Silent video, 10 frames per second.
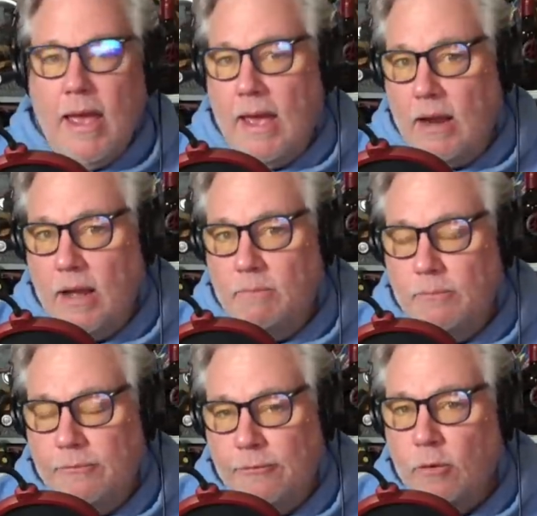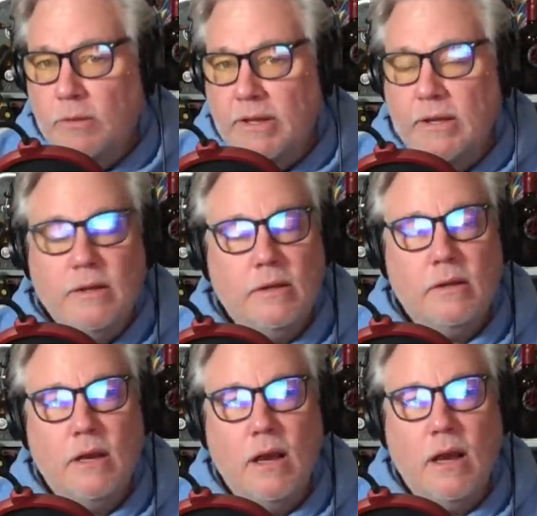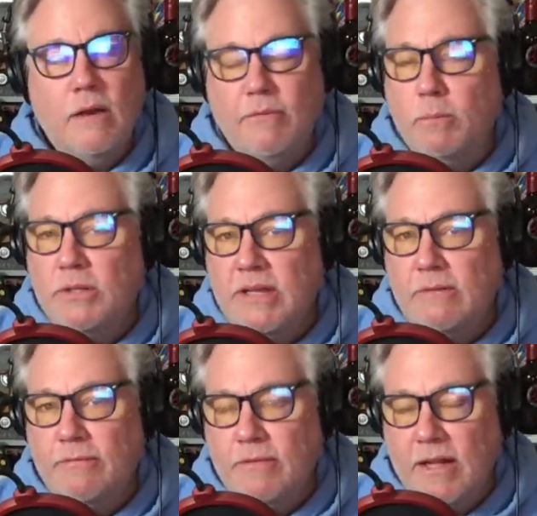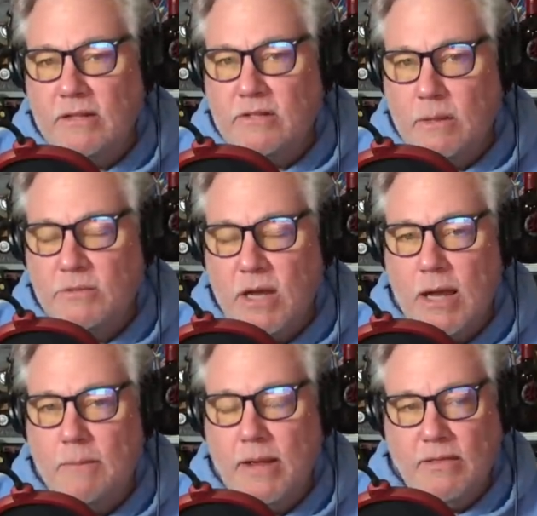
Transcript: And I'm firmly of the belief that sometime